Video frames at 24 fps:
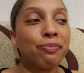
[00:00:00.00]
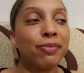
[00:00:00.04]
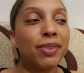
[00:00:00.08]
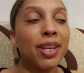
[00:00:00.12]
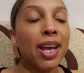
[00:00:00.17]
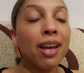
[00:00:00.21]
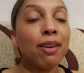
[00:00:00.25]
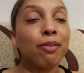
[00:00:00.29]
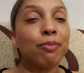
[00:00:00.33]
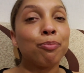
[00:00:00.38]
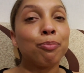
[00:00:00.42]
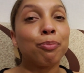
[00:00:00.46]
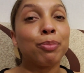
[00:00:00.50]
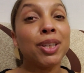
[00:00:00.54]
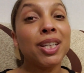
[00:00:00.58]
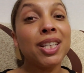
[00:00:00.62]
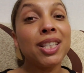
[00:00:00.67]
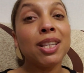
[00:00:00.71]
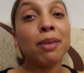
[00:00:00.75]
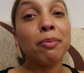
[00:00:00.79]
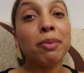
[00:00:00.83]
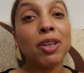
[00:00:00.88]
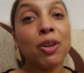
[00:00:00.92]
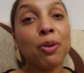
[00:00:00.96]
yeah,
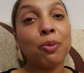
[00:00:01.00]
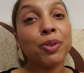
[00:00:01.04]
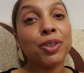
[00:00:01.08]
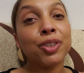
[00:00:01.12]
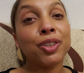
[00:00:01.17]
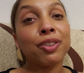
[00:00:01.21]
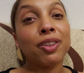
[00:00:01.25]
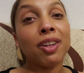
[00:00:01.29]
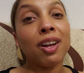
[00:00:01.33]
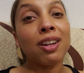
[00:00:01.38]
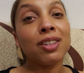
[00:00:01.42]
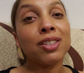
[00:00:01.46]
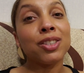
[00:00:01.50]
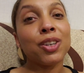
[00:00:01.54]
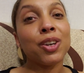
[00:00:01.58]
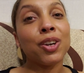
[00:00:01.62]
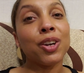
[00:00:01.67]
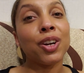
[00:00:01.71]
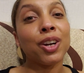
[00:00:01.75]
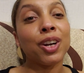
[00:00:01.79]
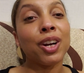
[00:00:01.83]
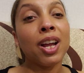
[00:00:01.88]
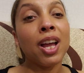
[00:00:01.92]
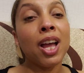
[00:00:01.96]
please let me know what your thoughts
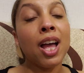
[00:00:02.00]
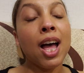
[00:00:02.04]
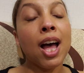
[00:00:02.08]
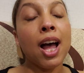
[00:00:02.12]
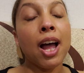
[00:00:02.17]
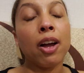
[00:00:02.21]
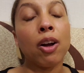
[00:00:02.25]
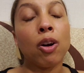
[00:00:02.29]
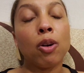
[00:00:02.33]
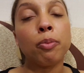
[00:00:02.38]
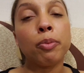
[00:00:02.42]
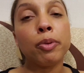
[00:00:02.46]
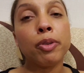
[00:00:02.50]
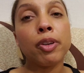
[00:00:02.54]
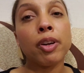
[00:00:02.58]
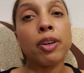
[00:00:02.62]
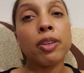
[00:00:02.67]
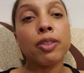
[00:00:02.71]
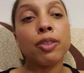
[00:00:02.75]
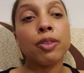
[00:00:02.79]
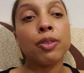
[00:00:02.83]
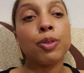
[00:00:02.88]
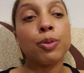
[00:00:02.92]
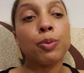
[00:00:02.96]
are. I hope you
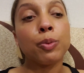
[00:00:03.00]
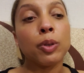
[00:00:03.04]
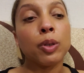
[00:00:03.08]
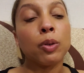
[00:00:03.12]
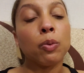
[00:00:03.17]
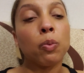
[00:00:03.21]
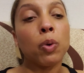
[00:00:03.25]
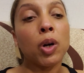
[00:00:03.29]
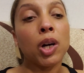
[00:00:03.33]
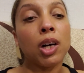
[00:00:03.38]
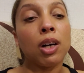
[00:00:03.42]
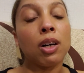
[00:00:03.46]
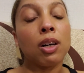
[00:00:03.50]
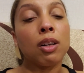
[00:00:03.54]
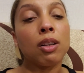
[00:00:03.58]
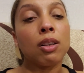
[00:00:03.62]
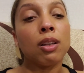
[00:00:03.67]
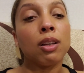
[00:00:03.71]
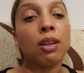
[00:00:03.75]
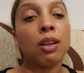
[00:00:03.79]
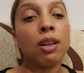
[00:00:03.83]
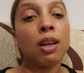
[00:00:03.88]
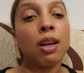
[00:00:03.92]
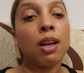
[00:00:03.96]
guys are doing
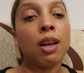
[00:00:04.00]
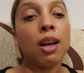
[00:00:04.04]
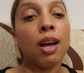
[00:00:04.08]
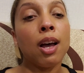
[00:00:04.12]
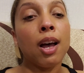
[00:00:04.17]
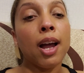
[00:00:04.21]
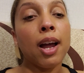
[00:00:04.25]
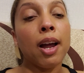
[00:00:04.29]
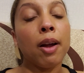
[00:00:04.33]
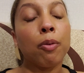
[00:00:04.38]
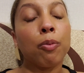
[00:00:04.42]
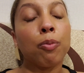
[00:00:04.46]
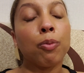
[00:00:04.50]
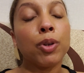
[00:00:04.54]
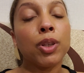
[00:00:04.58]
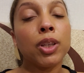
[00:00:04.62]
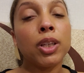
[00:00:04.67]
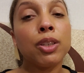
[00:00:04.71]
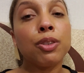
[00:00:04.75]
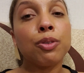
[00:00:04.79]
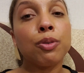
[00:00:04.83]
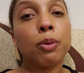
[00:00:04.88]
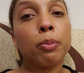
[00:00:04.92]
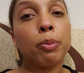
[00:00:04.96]
well. I
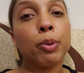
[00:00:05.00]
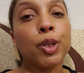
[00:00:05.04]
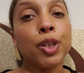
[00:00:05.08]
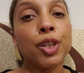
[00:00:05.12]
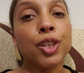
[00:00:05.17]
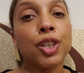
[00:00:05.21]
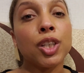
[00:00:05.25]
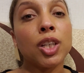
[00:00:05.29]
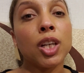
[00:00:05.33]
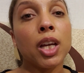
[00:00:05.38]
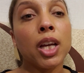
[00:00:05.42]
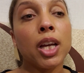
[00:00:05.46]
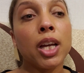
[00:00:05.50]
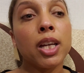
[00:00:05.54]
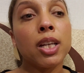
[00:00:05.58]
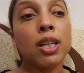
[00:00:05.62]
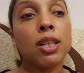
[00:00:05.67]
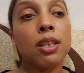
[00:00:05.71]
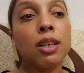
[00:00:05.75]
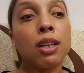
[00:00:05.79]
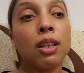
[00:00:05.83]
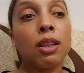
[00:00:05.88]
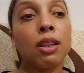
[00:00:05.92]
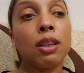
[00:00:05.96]
really do
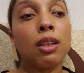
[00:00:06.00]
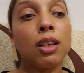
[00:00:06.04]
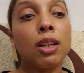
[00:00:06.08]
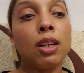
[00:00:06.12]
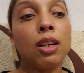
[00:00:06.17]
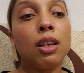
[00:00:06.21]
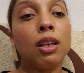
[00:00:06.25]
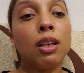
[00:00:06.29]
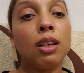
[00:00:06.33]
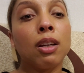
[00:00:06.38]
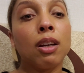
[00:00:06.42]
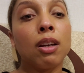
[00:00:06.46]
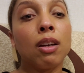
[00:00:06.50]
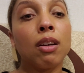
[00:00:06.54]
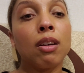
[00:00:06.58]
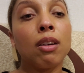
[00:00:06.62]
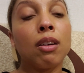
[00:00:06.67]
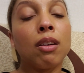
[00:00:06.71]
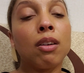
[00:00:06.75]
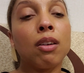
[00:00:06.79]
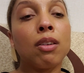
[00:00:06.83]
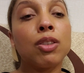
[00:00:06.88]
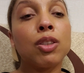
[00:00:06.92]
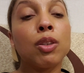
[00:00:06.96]
appreciate the
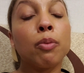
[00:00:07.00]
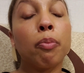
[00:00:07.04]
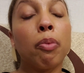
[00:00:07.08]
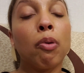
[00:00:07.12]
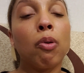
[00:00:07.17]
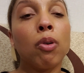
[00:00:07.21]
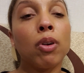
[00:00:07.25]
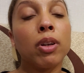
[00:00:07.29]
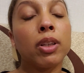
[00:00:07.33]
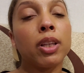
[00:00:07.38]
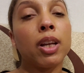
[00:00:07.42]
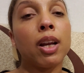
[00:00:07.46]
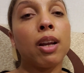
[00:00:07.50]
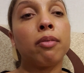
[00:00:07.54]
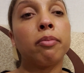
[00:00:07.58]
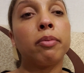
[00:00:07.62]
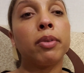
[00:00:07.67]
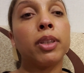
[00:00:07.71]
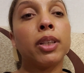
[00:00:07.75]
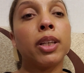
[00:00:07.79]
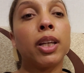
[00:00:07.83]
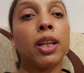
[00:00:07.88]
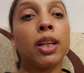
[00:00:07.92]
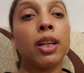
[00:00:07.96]
support that I've
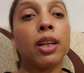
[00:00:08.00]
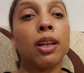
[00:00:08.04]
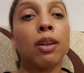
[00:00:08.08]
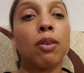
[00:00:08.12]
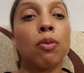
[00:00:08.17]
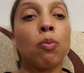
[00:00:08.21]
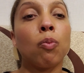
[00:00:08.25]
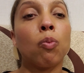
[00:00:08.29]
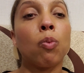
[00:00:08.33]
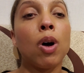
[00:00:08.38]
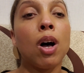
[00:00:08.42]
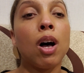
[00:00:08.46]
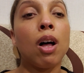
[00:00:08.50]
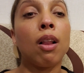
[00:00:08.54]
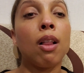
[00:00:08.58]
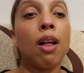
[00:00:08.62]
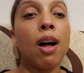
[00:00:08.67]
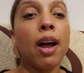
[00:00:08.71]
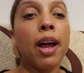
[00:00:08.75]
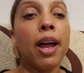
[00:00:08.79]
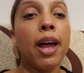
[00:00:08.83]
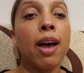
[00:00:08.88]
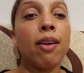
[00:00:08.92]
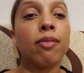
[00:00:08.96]
been getting while
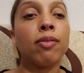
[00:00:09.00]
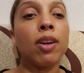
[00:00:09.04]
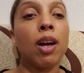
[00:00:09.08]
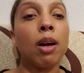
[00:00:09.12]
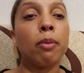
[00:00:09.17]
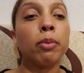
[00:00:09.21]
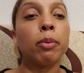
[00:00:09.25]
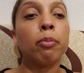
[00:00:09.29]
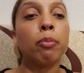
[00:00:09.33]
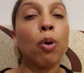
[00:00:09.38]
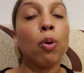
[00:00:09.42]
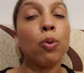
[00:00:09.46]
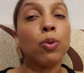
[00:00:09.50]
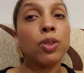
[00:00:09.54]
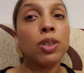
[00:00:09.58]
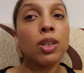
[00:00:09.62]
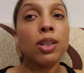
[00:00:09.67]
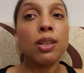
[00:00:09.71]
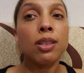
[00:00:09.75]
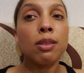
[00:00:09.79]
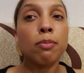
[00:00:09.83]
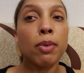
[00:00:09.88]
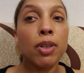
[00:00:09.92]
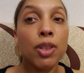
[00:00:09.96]
I have not been
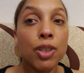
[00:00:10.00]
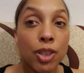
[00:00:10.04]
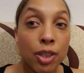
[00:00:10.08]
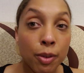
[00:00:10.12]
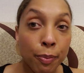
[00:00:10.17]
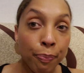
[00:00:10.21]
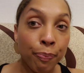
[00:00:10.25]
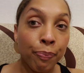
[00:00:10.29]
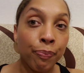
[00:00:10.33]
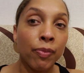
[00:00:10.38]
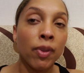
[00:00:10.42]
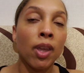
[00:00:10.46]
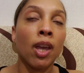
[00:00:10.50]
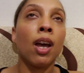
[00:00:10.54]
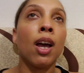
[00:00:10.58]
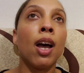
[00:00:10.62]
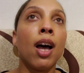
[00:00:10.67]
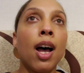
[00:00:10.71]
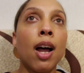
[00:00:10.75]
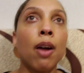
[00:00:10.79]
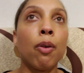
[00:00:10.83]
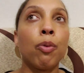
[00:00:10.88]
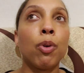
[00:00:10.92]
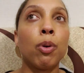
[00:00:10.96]
posting as much.
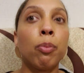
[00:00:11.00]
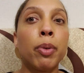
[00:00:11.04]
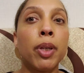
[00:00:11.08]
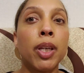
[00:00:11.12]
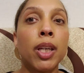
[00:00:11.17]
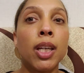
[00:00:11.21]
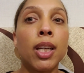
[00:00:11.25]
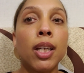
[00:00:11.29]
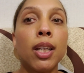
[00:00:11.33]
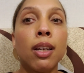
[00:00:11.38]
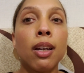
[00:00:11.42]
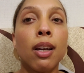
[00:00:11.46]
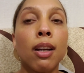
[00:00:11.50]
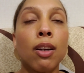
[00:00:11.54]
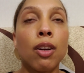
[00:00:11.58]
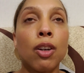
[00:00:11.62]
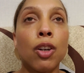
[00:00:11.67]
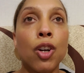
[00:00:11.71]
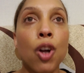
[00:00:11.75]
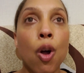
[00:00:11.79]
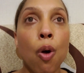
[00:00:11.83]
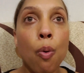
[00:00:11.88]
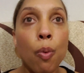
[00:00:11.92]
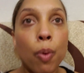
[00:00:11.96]
I will be
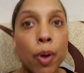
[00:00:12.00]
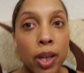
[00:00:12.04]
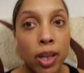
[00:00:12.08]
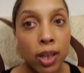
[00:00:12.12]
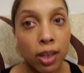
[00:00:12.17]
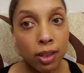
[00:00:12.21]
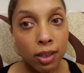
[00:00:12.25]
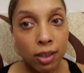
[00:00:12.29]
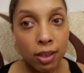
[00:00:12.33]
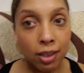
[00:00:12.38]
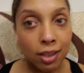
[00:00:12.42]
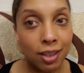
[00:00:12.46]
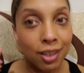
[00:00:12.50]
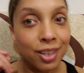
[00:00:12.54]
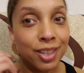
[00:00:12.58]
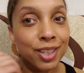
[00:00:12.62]
going